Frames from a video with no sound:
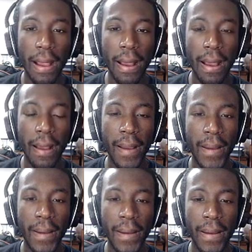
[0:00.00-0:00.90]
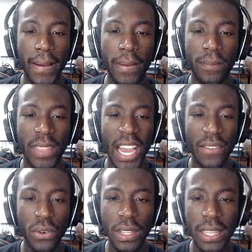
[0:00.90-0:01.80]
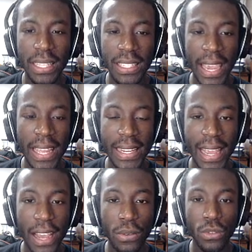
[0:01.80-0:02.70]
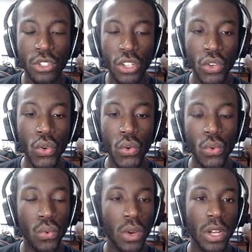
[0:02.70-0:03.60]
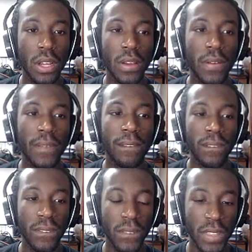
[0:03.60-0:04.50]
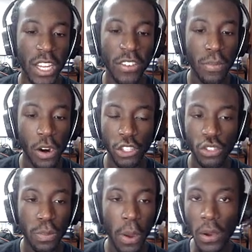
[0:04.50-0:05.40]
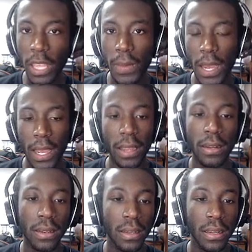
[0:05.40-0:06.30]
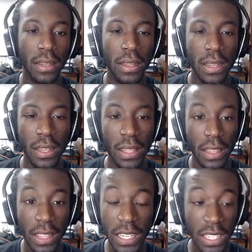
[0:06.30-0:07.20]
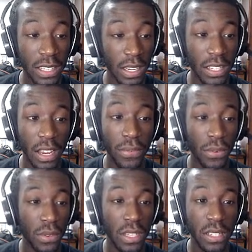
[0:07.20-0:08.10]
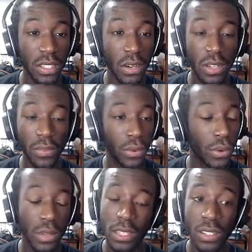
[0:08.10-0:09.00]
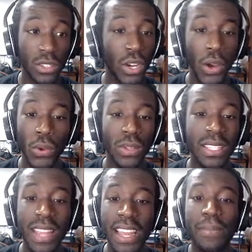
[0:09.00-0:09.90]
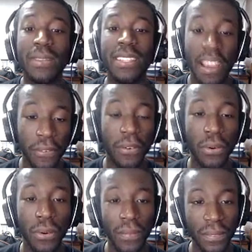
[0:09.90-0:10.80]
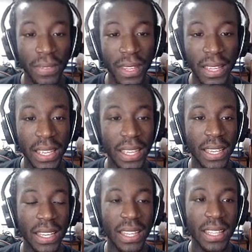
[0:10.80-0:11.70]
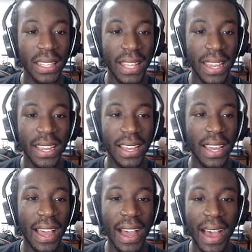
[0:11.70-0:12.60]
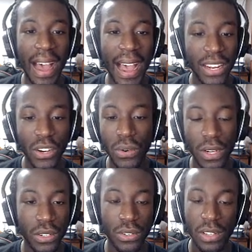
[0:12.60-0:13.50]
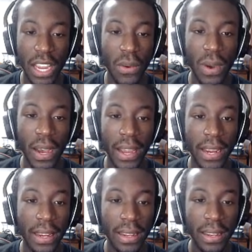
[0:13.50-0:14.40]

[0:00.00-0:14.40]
Ah, I've only taken down 2 of Marshall's Pokemon. This is a this is so difficult. This is so damn difficult. Like, I don't understand why.